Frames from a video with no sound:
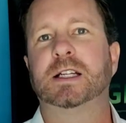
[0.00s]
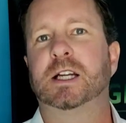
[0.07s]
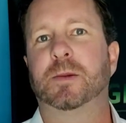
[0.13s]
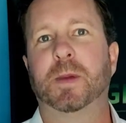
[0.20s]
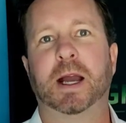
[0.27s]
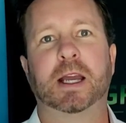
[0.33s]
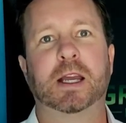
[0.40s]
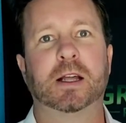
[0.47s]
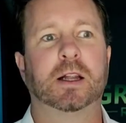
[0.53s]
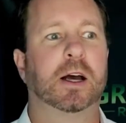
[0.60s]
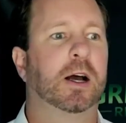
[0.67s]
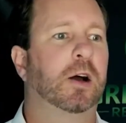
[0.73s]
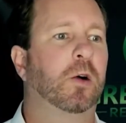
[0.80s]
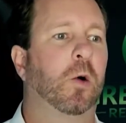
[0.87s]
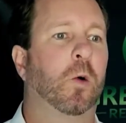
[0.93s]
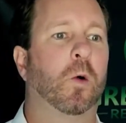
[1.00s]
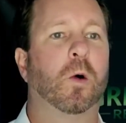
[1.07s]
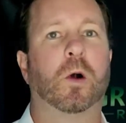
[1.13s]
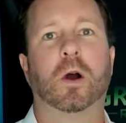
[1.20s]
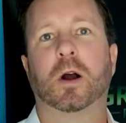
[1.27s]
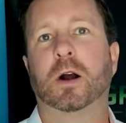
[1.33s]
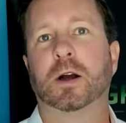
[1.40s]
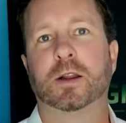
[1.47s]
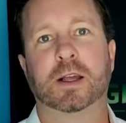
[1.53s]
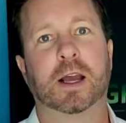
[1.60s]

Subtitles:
Temecula or